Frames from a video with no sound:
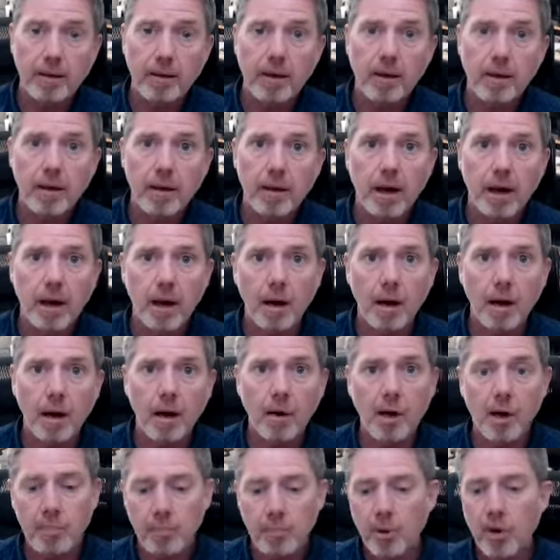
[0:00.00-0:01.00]
I'm
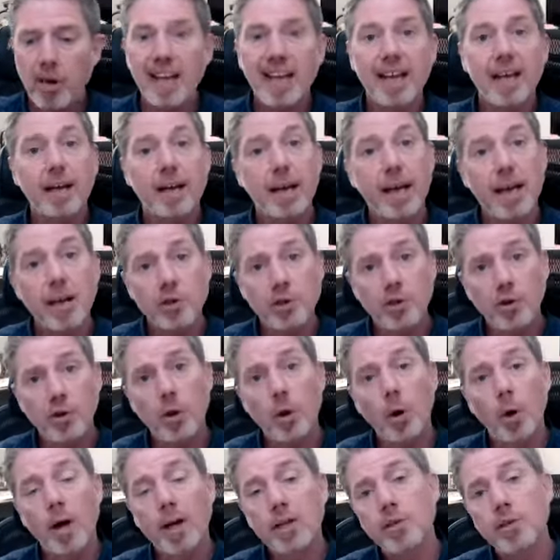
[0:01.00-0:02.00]
going to put it in
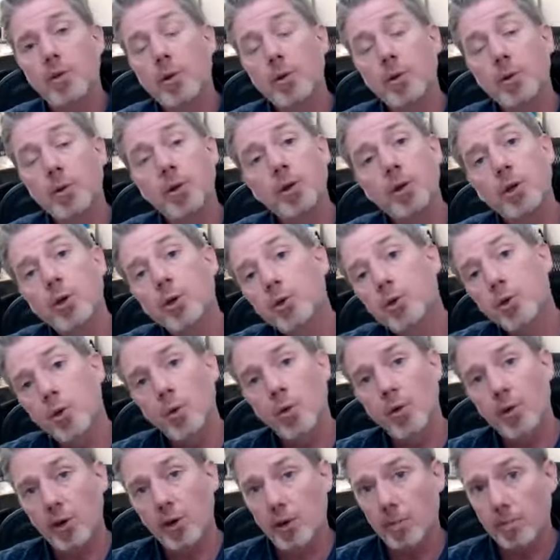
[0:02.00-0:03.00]
escrow. Escrow is a neutral
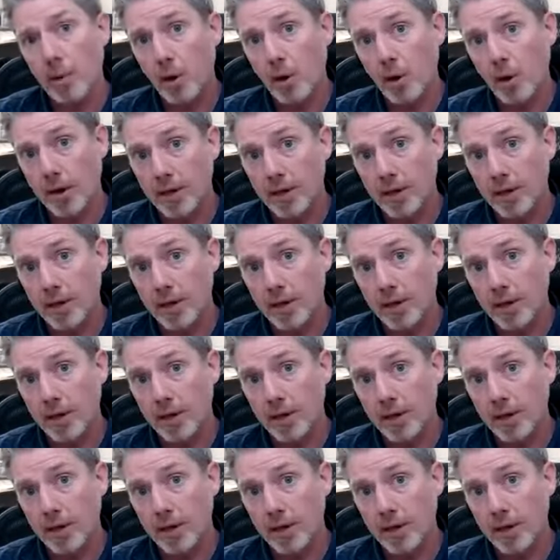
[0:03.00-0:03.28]
third party.